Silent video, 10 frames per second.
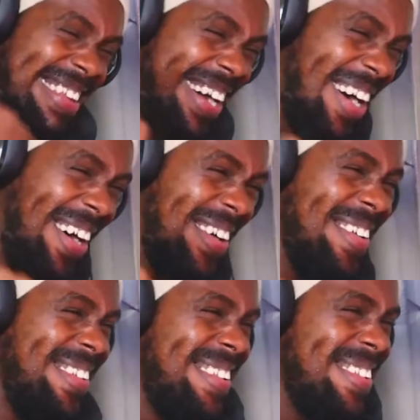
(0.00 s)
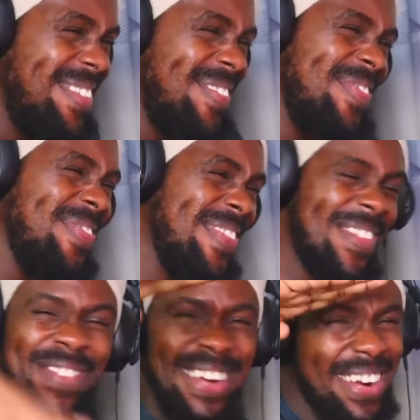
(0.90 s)
go.
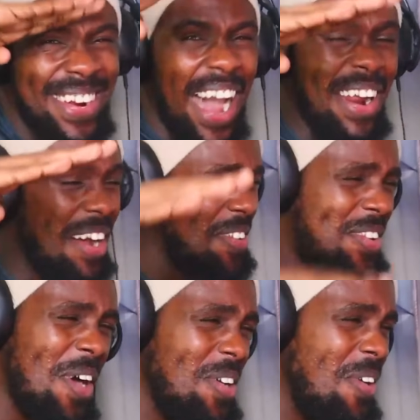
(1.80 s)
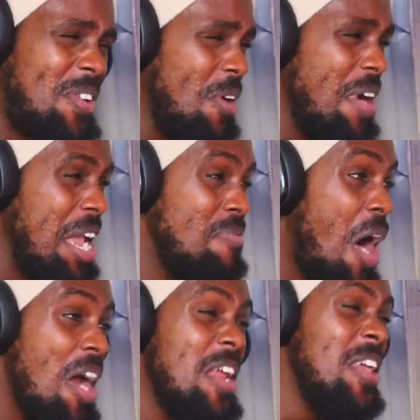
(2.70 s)
Shout out to Todo cheering him
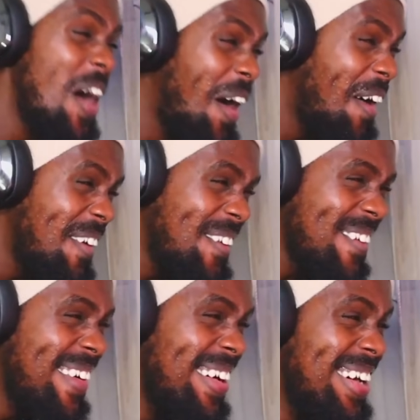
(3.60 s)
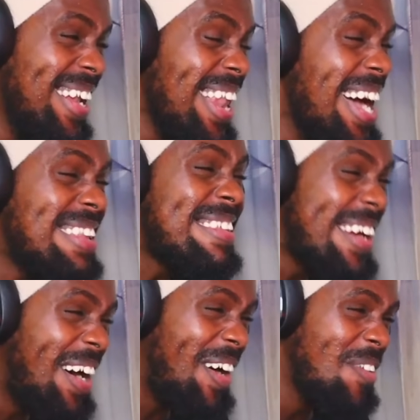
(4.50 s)
on. Yo, let's go,